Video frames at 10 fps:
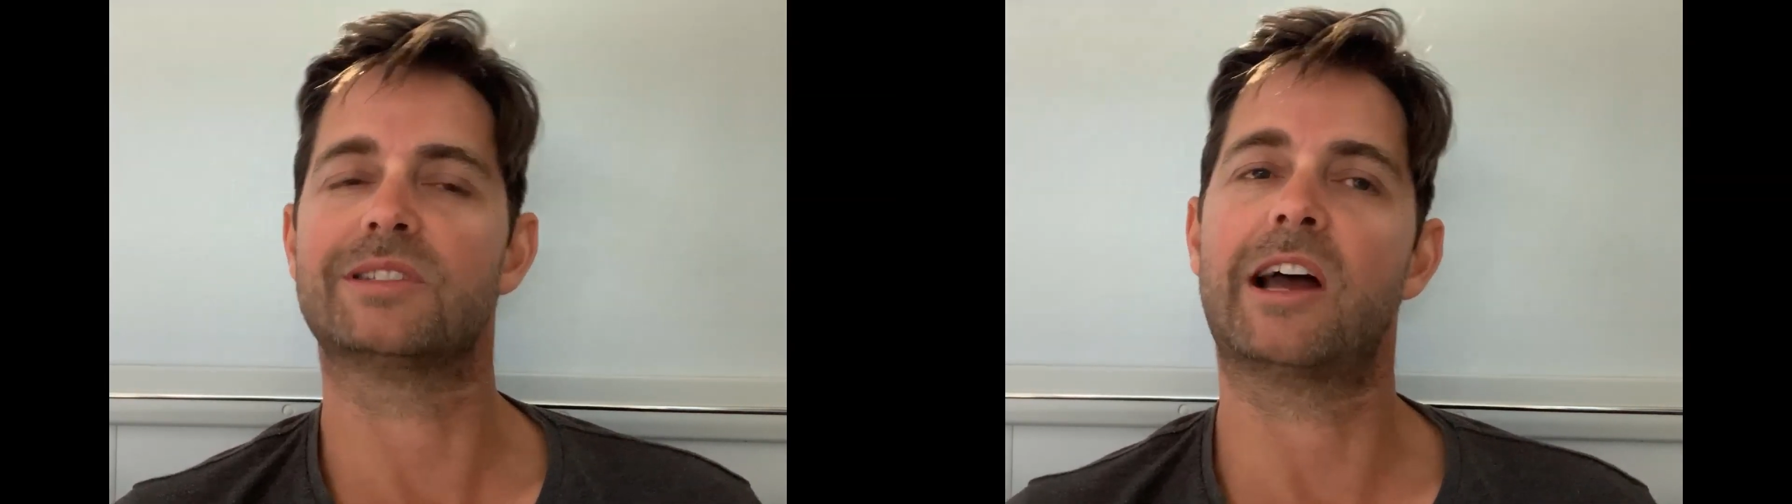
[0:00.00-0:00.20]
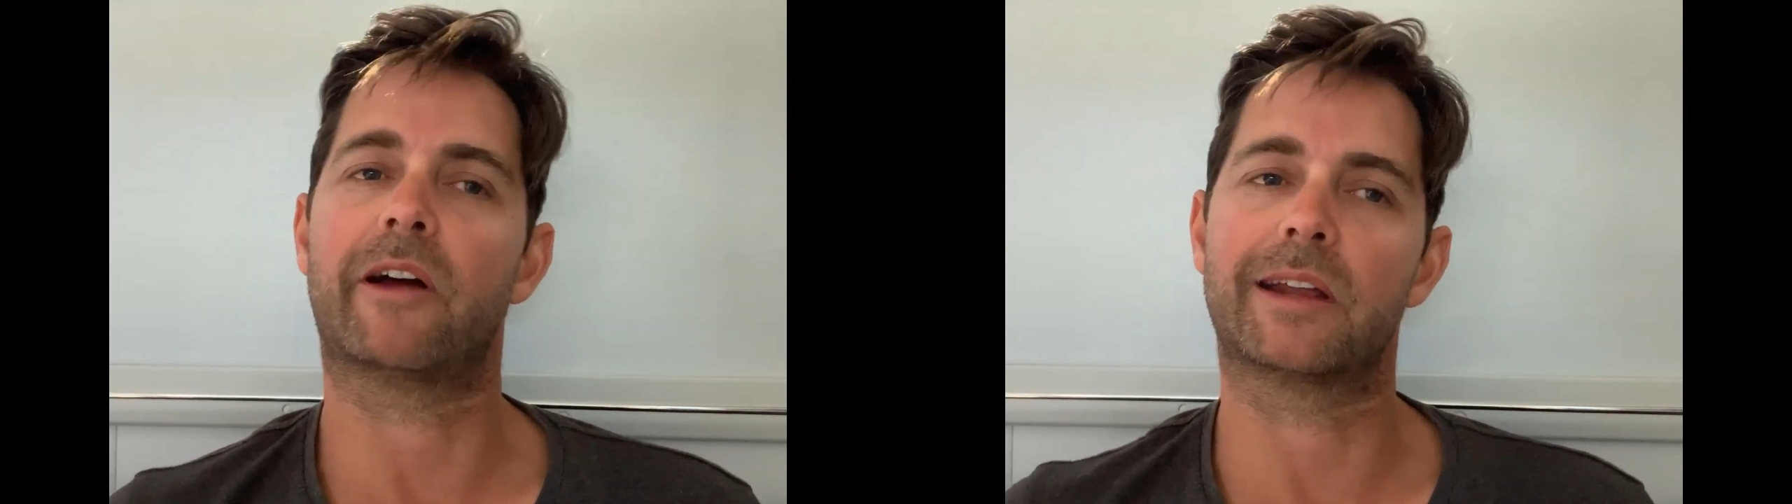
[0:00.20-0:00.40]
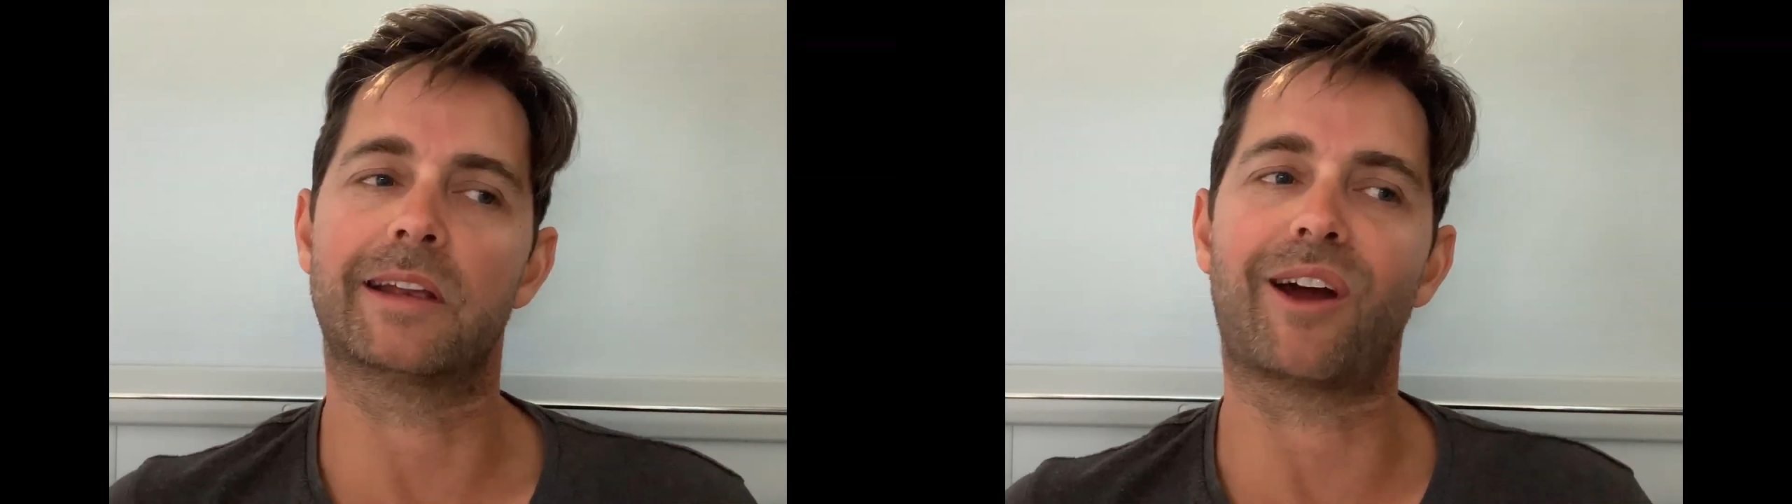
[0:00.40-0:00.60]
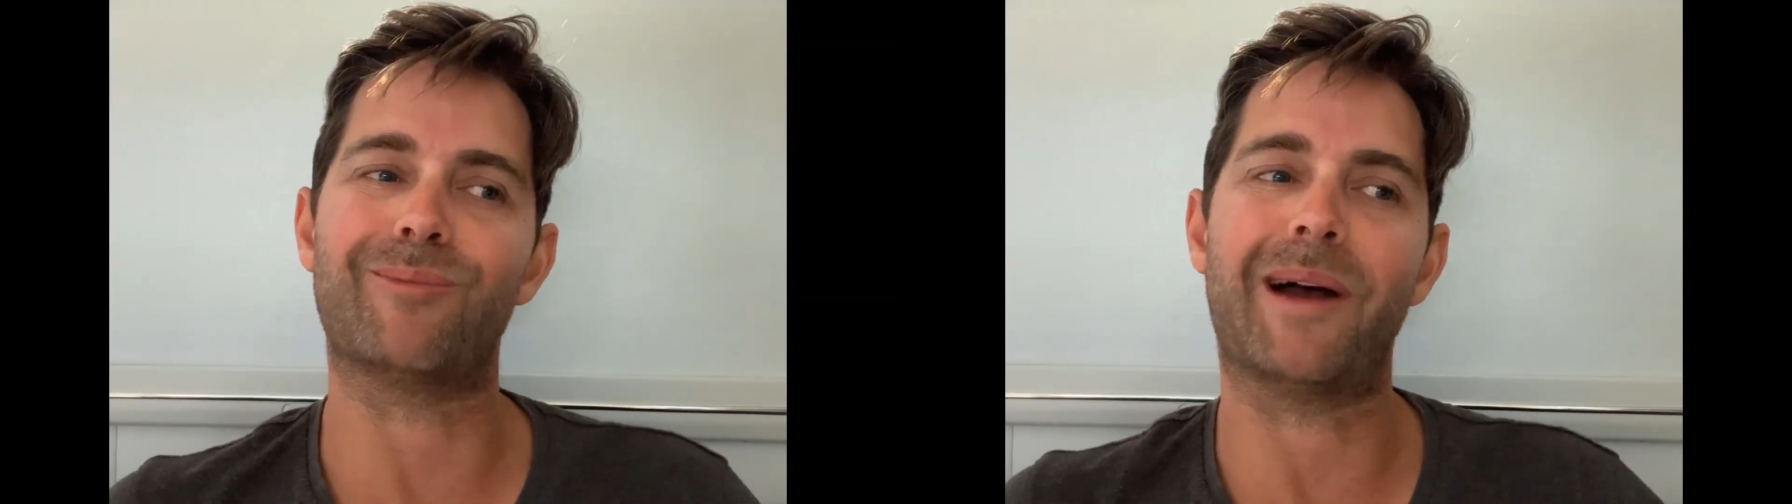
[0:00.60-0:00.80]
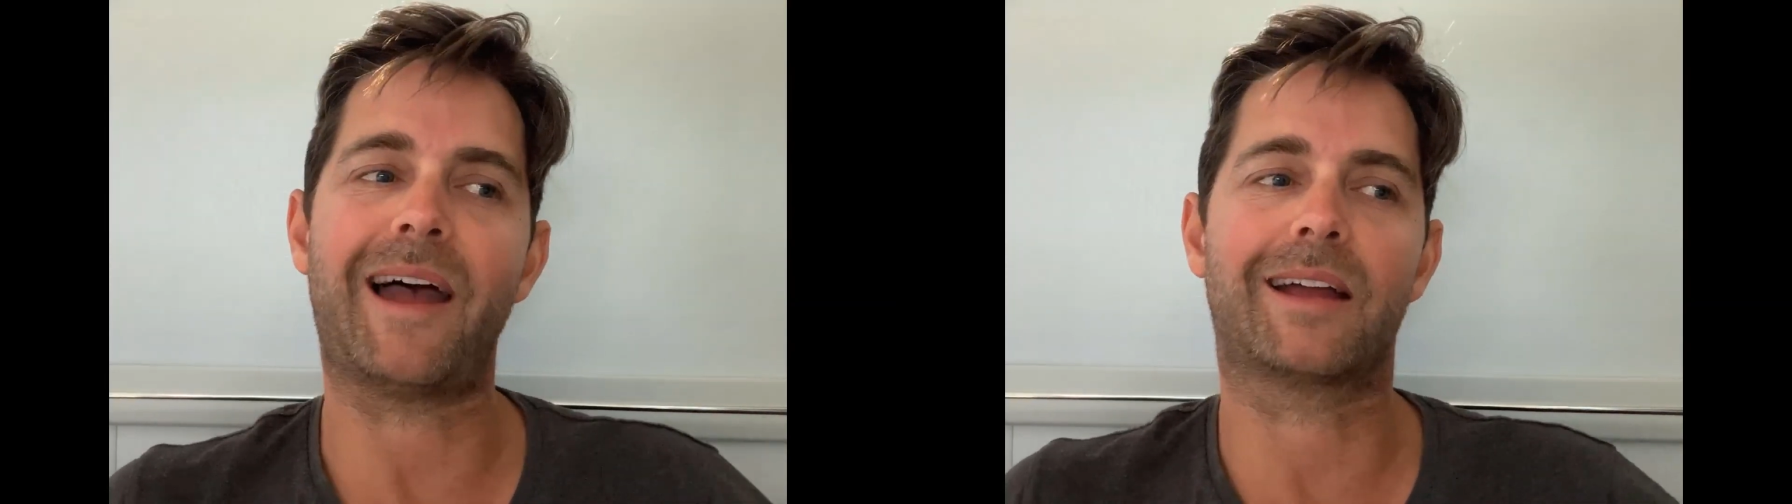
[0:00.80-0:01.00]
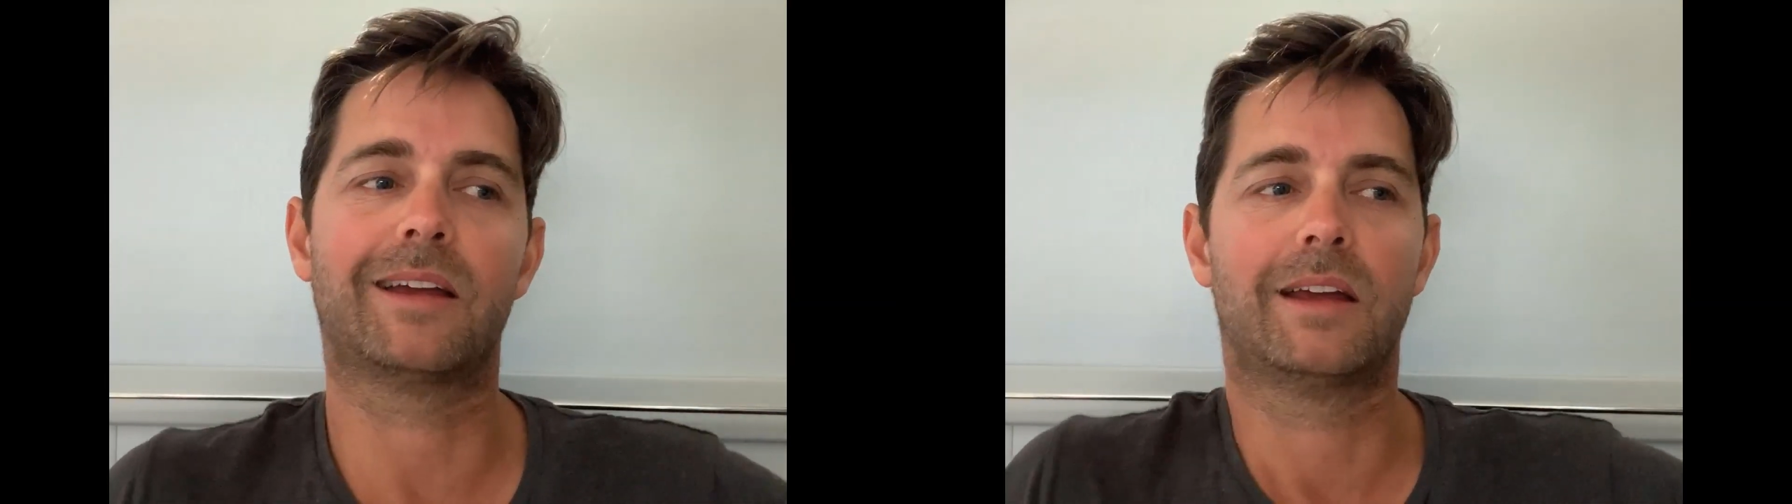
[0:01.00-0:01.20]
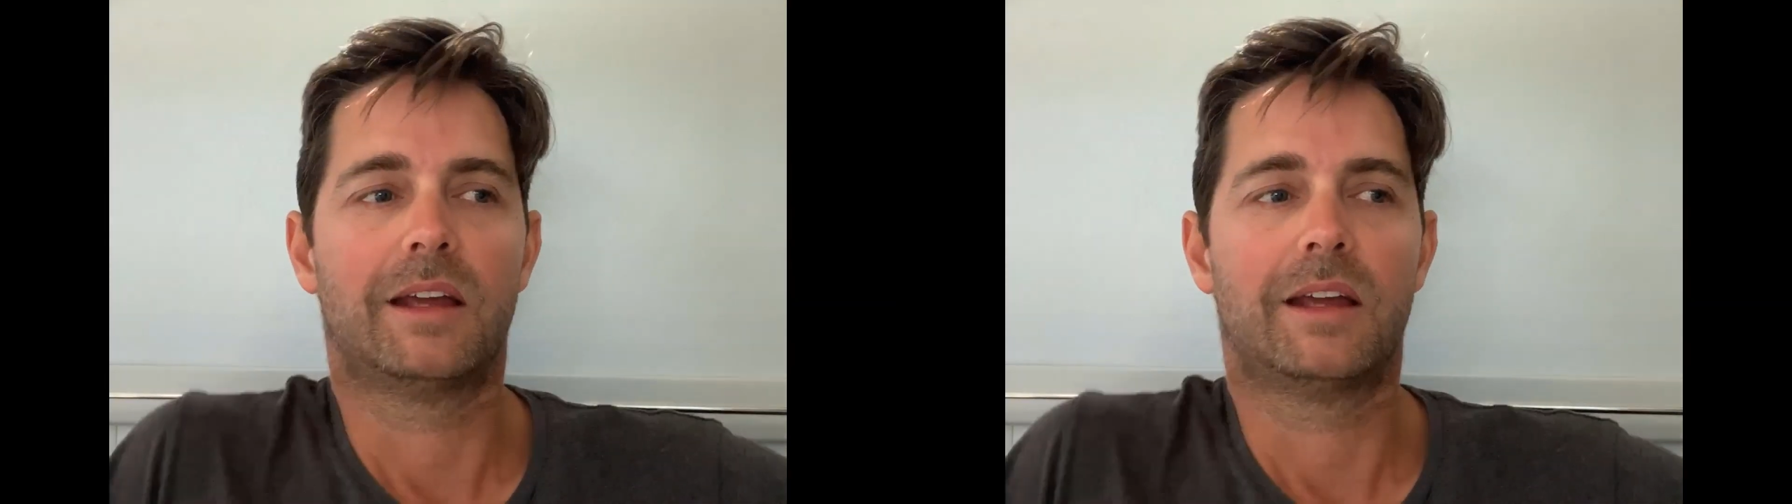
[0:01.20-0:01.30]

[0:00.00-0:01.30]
now I can go back